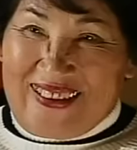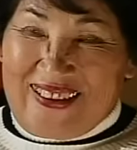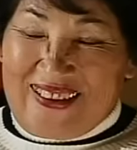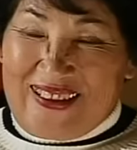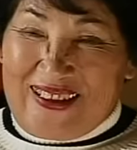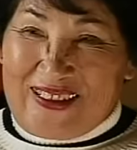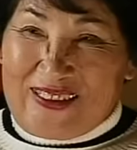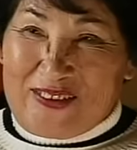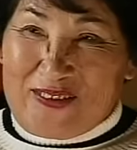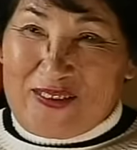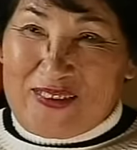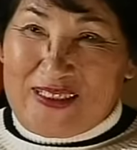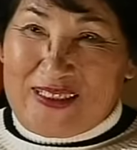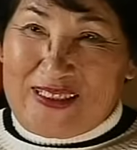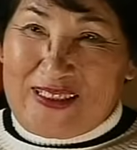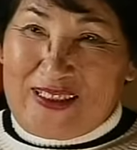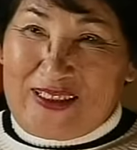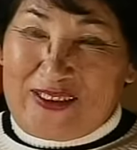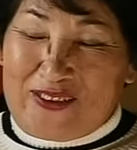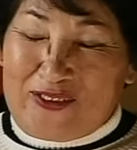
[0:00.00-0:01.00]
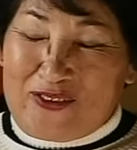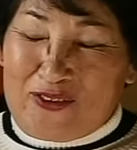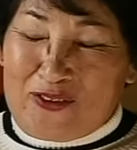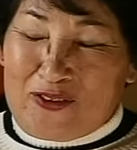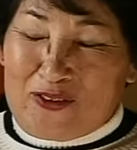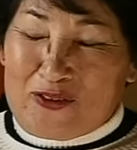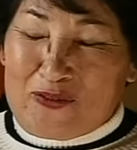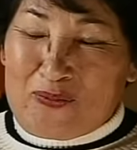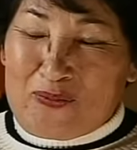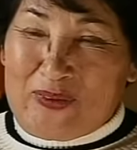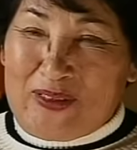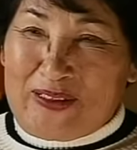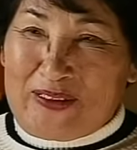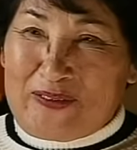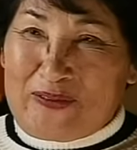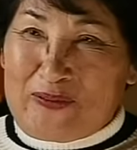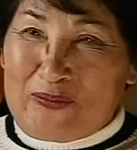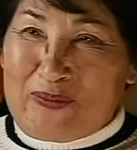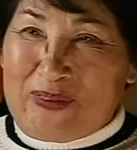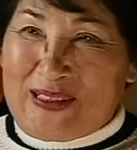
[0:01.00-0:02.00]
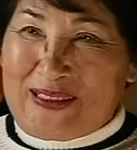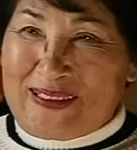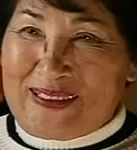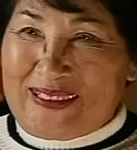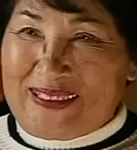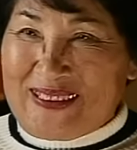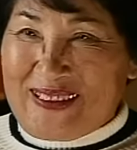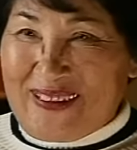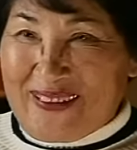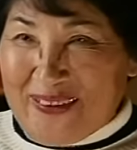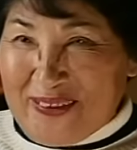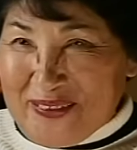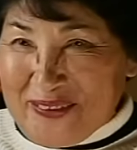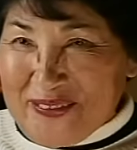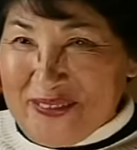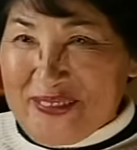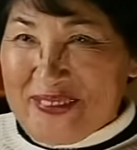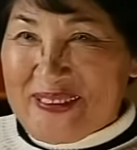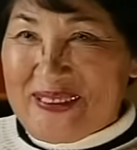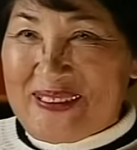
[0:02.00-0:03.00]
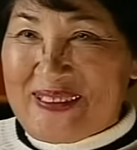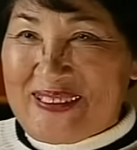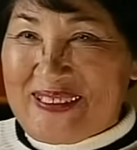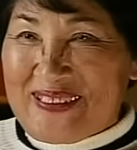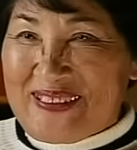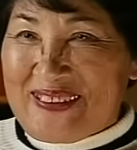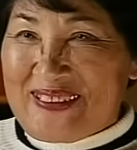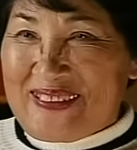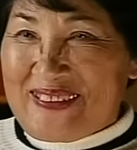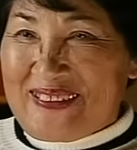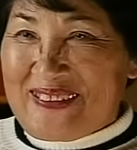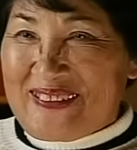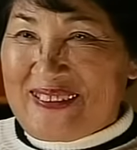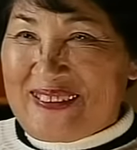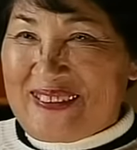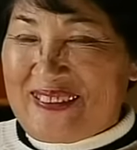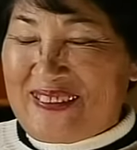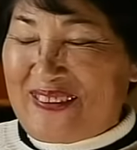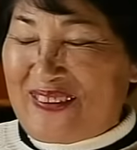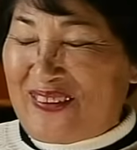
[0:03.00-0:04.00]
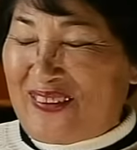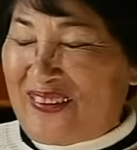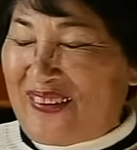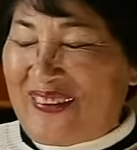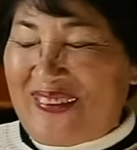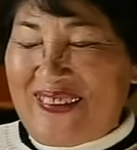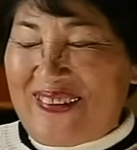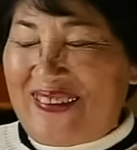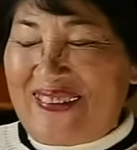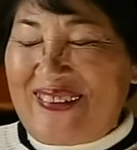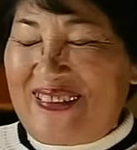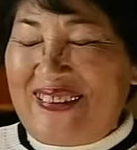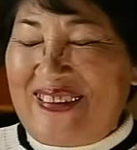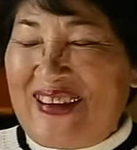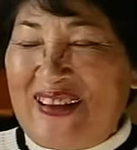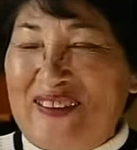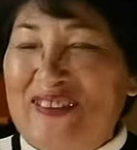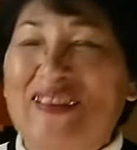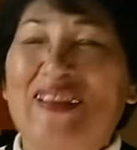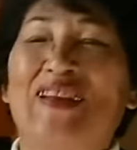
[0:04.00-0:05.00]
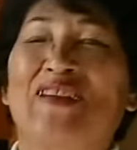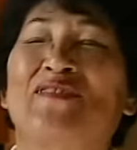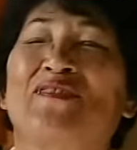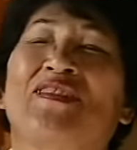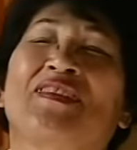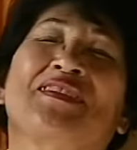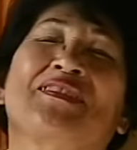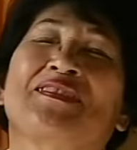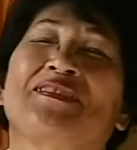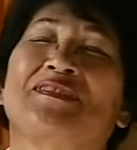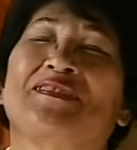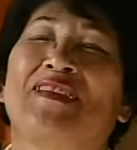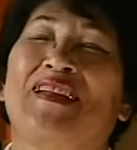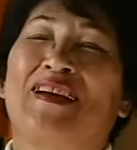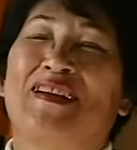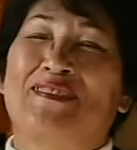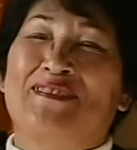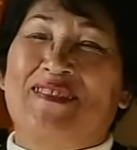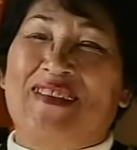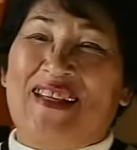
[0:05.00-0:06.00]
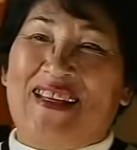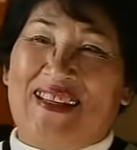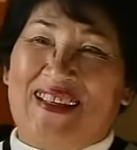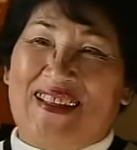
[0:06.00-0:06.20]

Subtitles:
I don't want to take all the money for myself. No, I don't feel good that way.